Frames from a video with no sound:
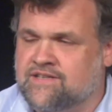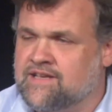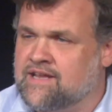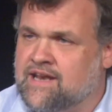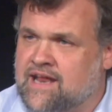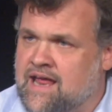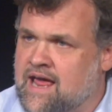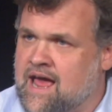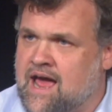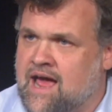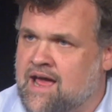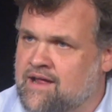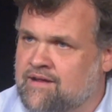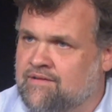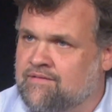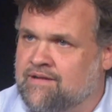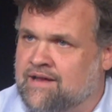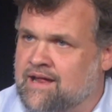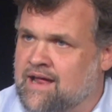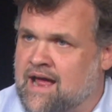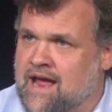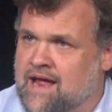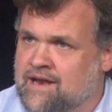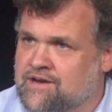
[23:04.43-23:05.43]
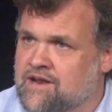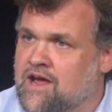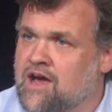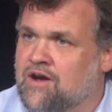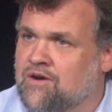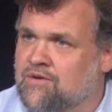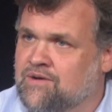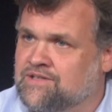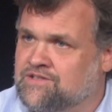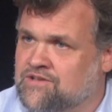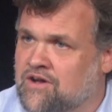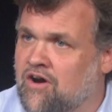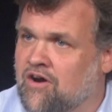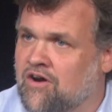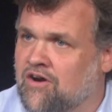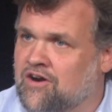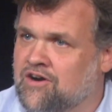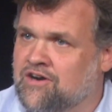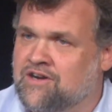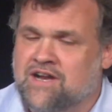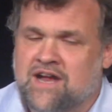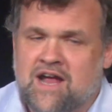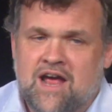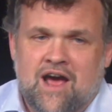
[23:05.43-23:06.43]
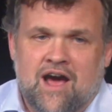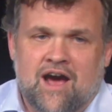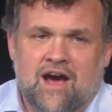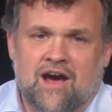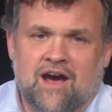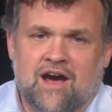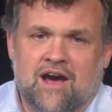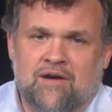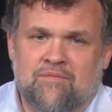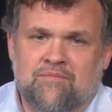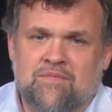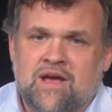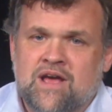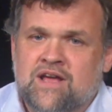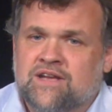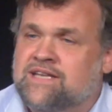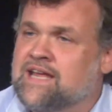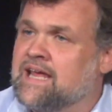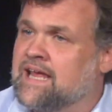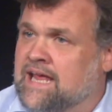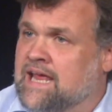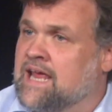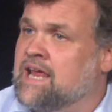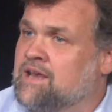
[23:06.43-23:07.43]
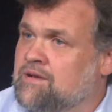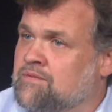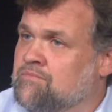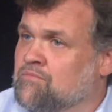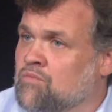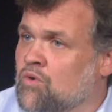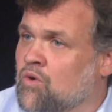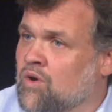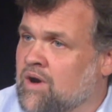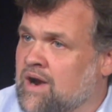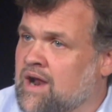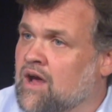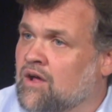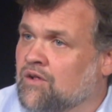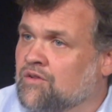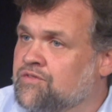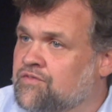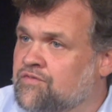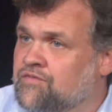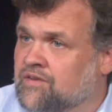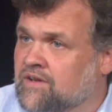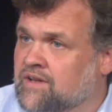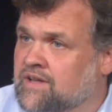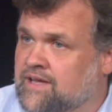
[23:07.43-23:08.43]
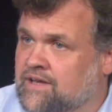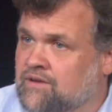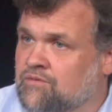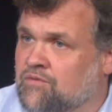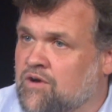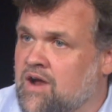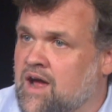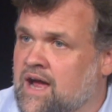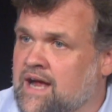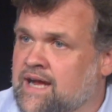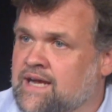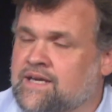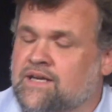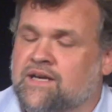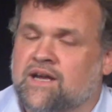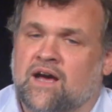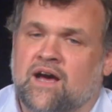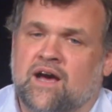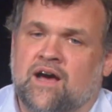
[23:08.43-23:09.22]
And I know it's hard to eat more healthfully, right?